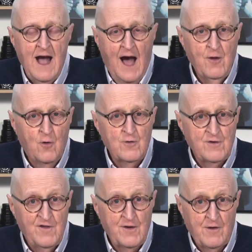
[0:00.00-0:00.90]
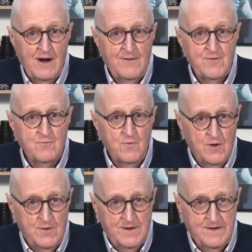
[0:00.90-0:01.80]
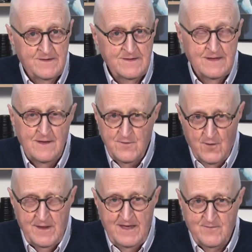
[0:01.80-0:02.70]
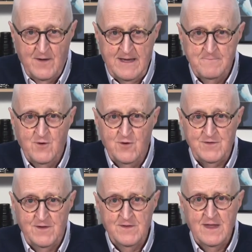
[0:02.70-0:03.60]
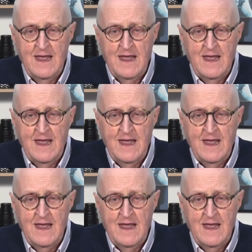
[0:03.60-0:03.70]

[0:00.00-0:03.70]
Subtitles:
and all your photographs ruined. So it is very important.